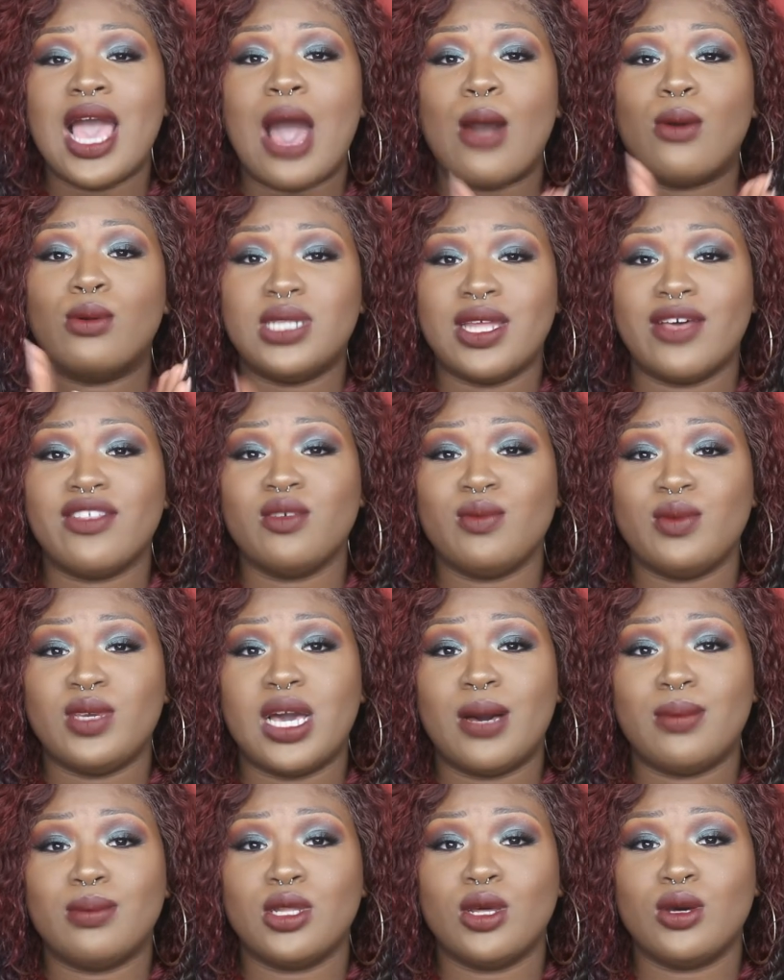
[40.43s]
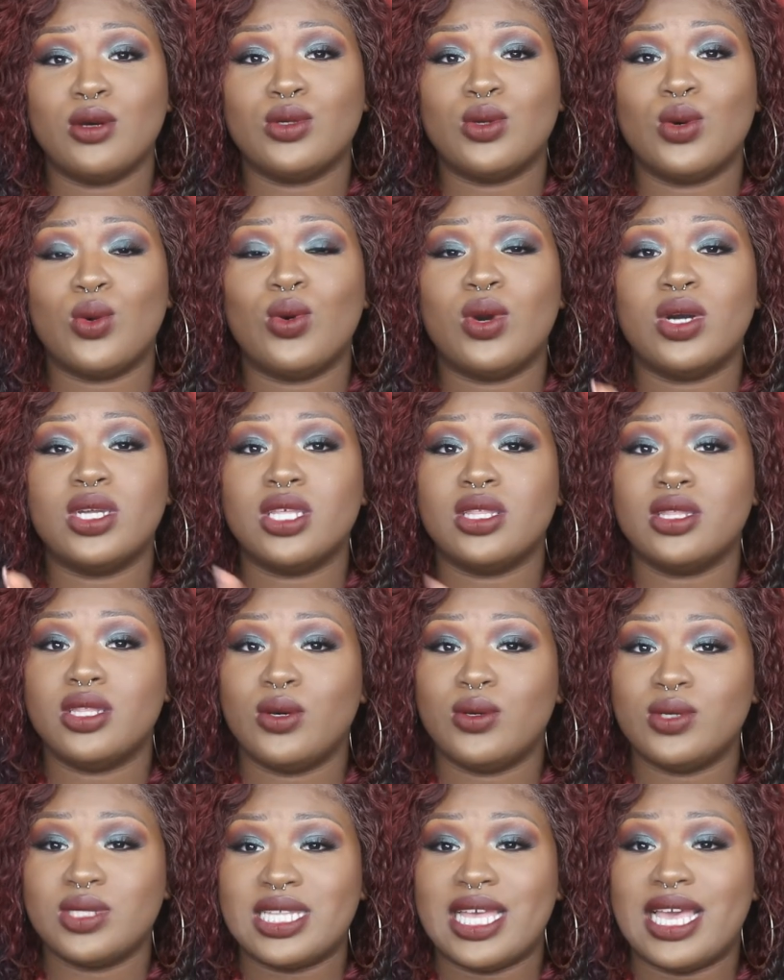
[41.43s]
I will definitely be uploading on
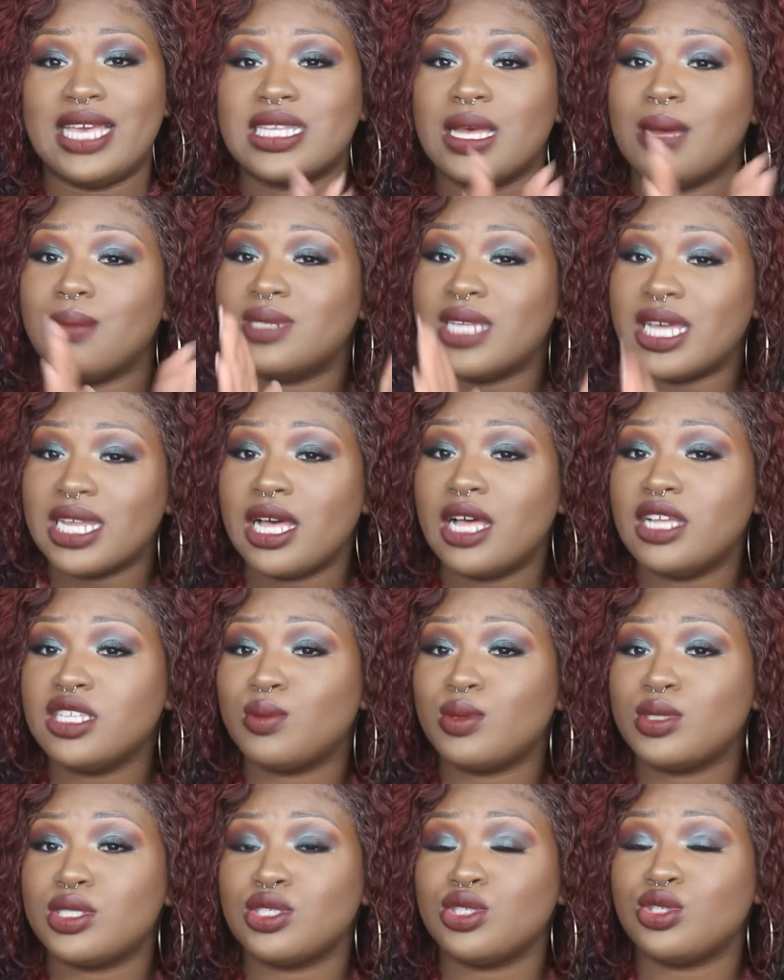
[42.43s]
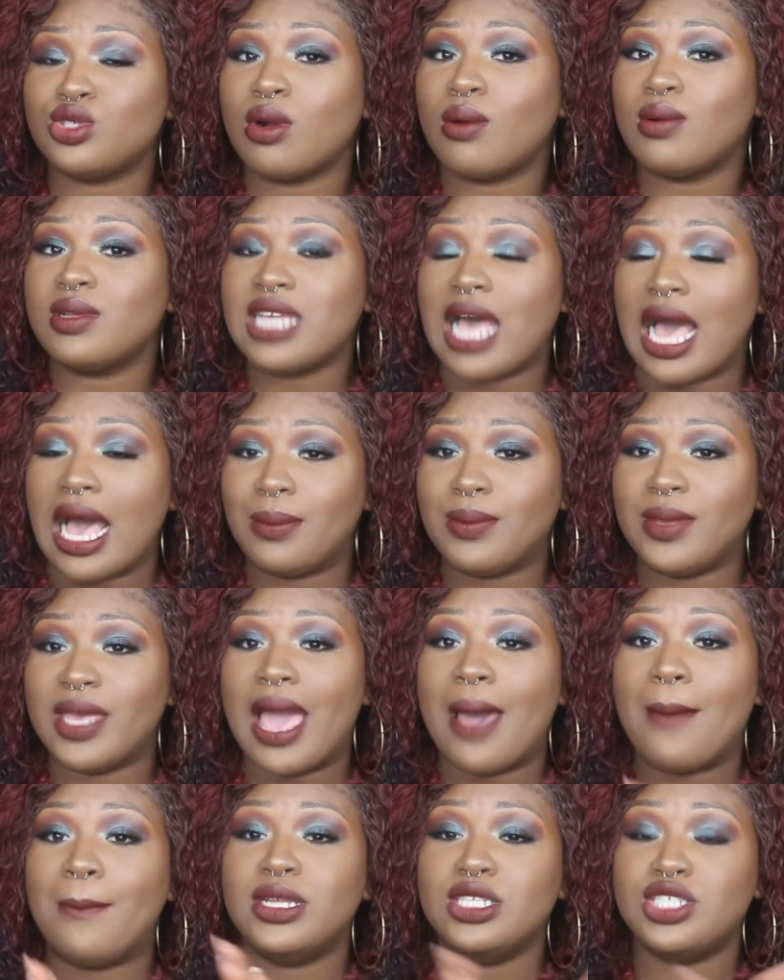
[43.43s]
those days. I'm not one hundred percent sure what time
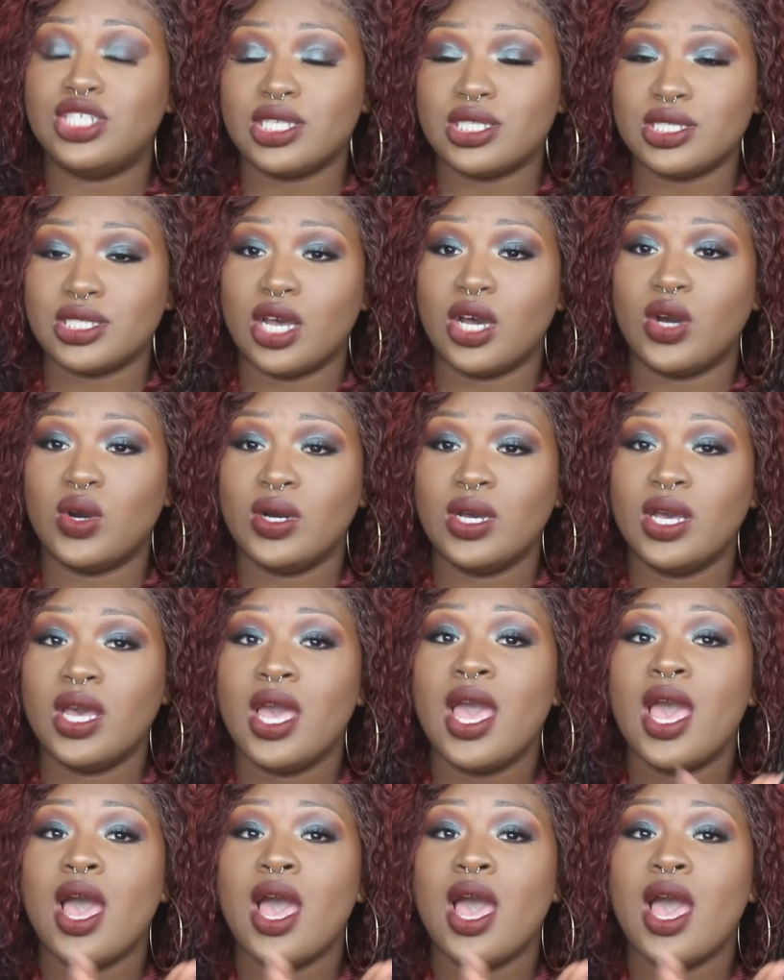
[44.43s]
yet, but just know